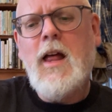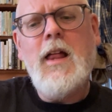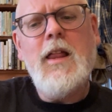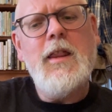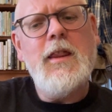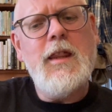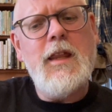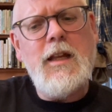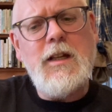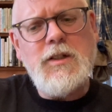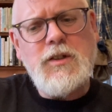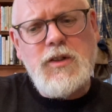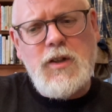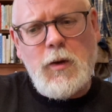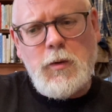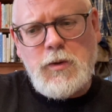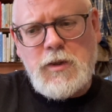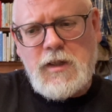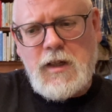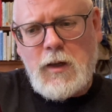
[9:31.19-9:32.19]
These
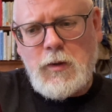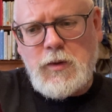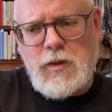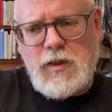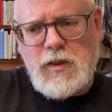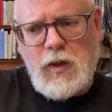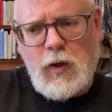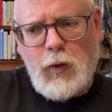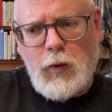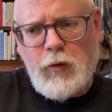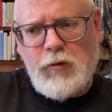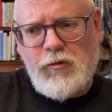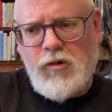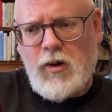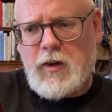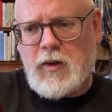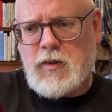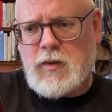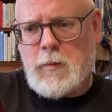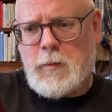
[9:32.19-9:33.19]
don't sound so
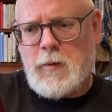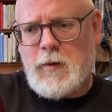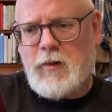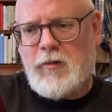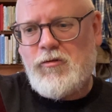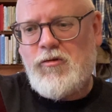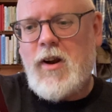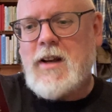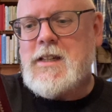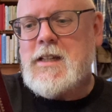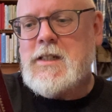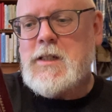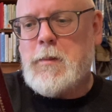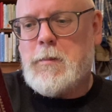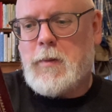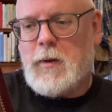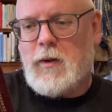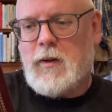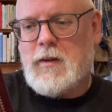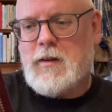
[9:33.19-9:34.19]

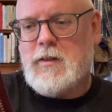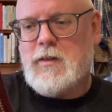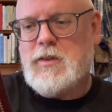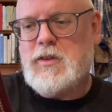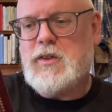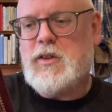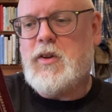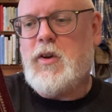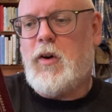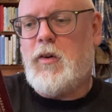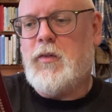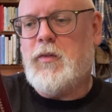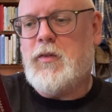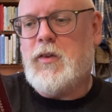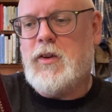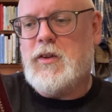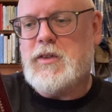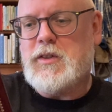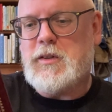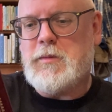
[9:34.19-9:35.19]
creditable, scoffed
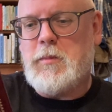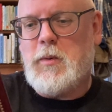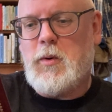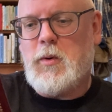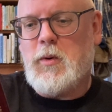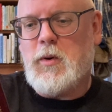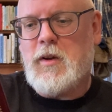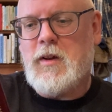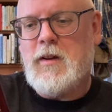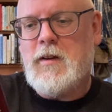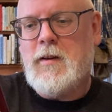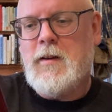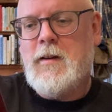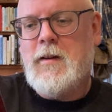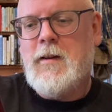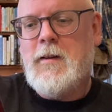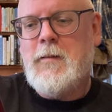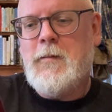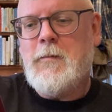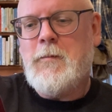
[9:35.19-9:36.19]
Smaug.
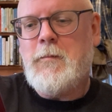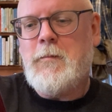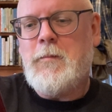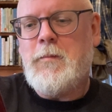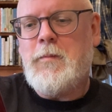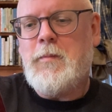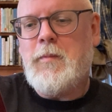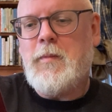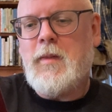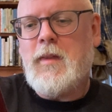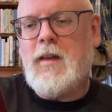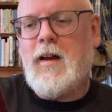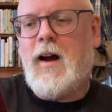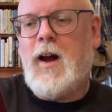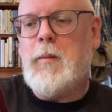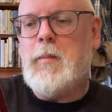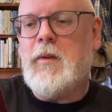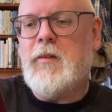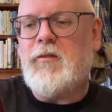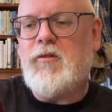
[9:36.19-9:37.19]
I
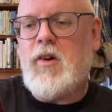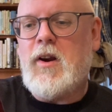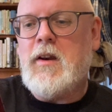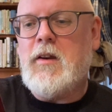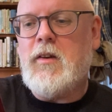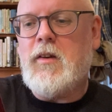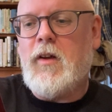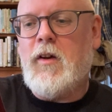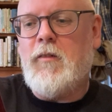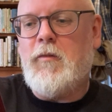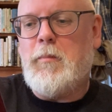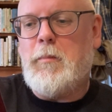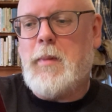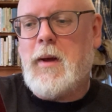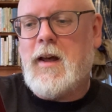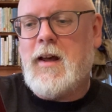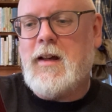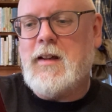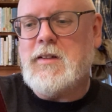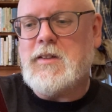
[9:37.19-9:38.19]
am the friend of
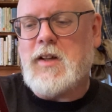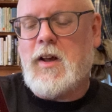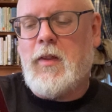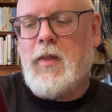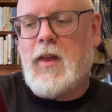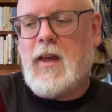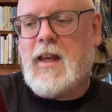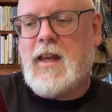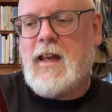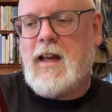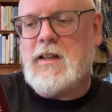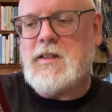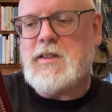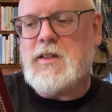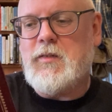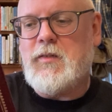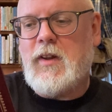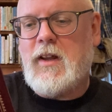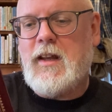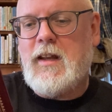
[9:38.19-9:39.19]
bears and the guest
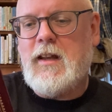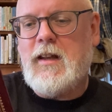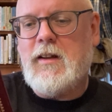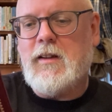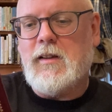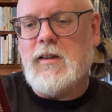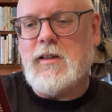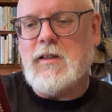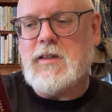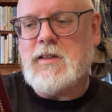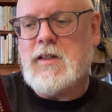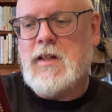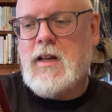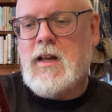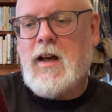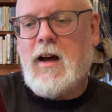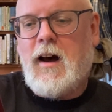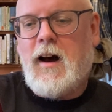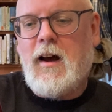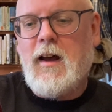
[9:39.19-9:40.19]
of eagles.
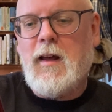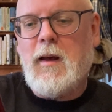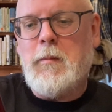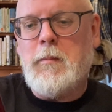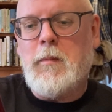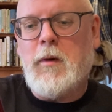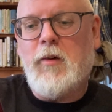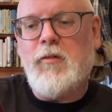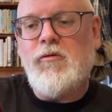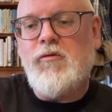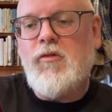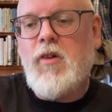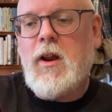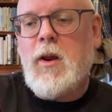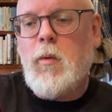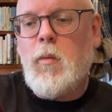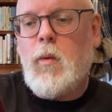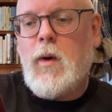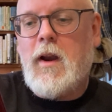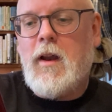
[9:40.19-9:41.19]
I am
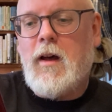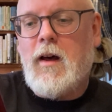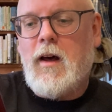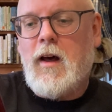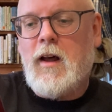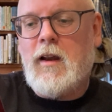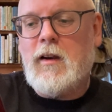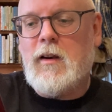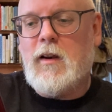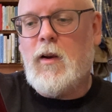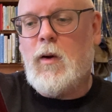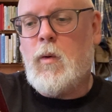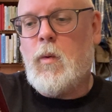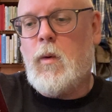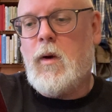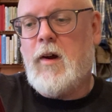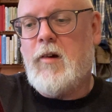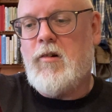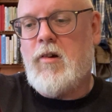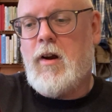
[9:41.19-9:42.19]
ring winner and luck
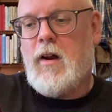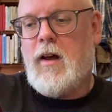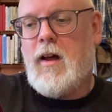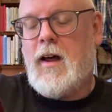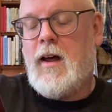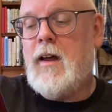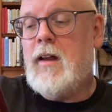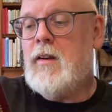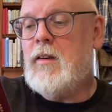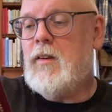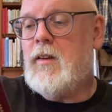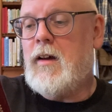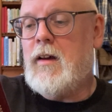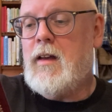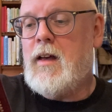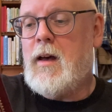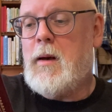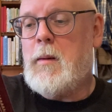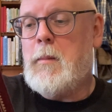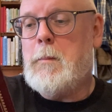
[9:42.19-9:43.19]
wearer, and I
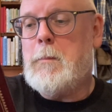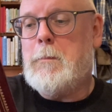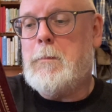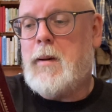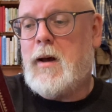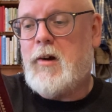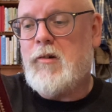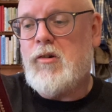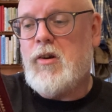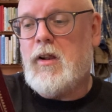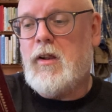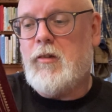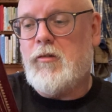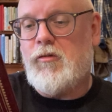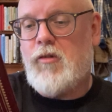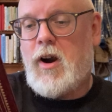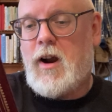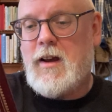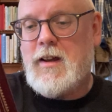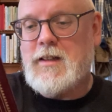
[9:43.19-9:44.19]
am barrel
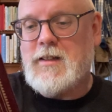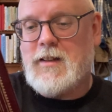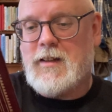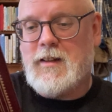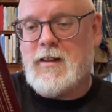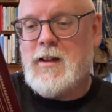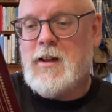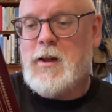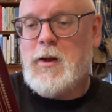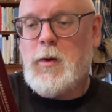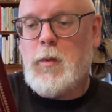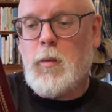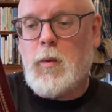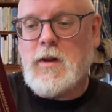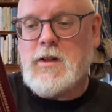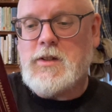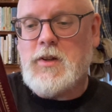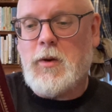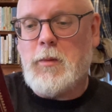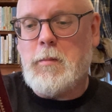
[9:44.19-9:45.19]
rider,
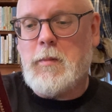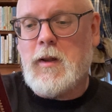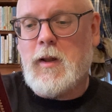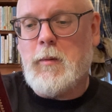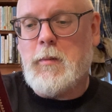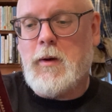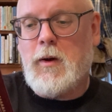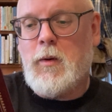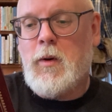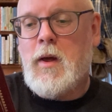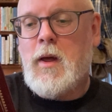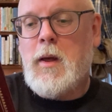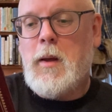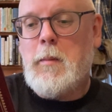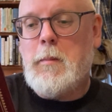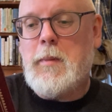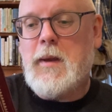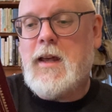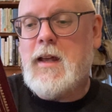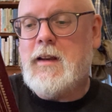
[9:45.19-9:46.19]
went on Bilbo,
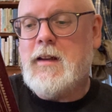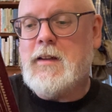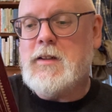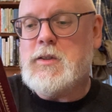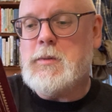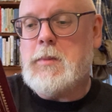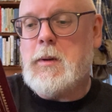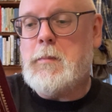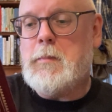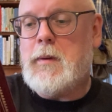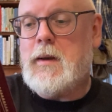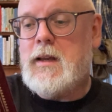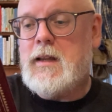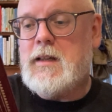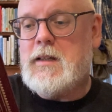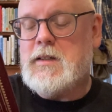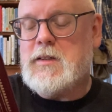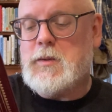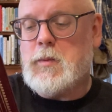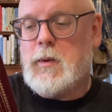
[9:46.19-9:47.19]
beginning to be
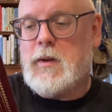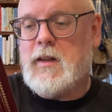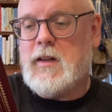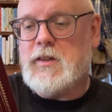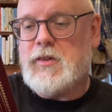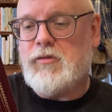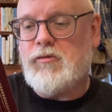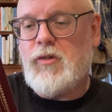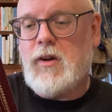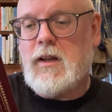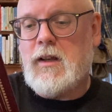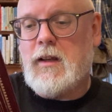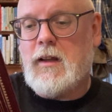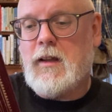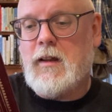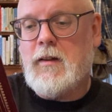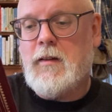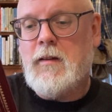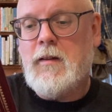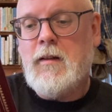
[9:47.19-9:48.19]
pleased with his
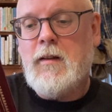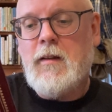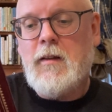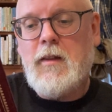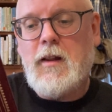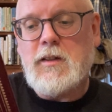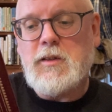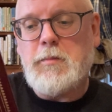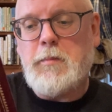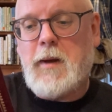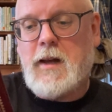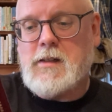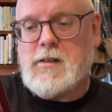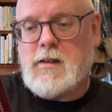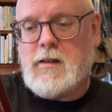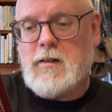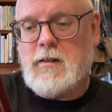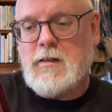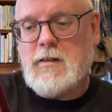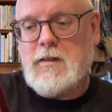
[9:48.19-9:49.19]
riddling. That's
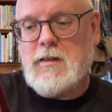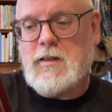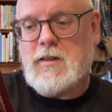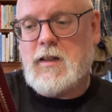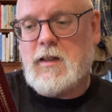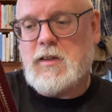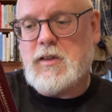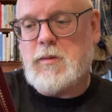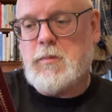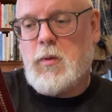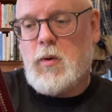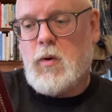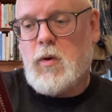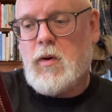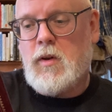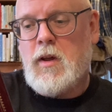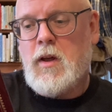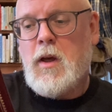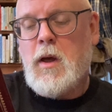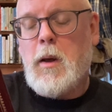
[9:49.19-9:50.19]
better, said Smaug,
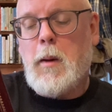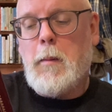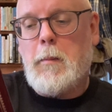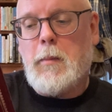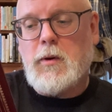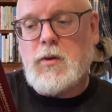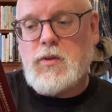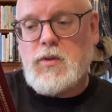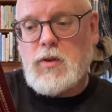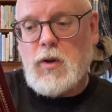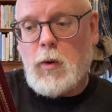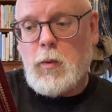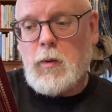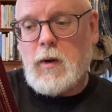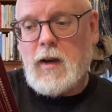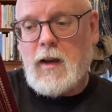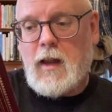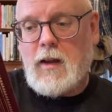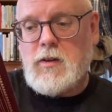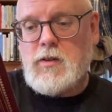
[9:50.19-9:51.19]
but don't
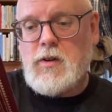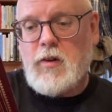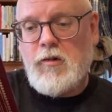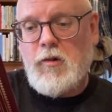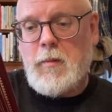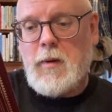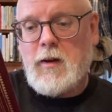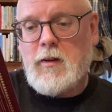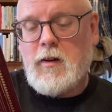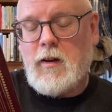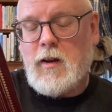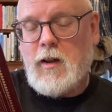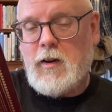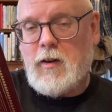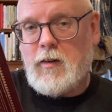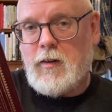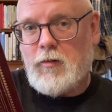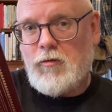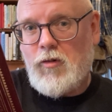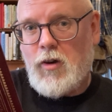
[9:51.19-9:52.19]
let your
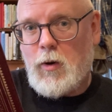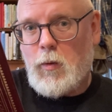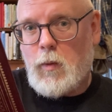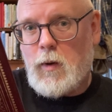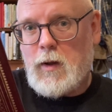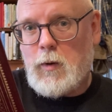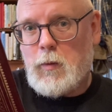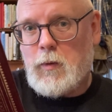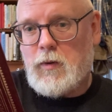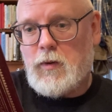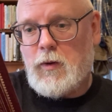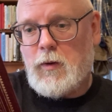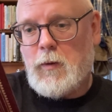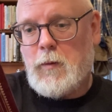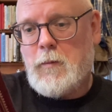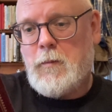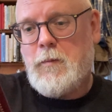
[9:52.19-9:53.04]
imagination run away with you.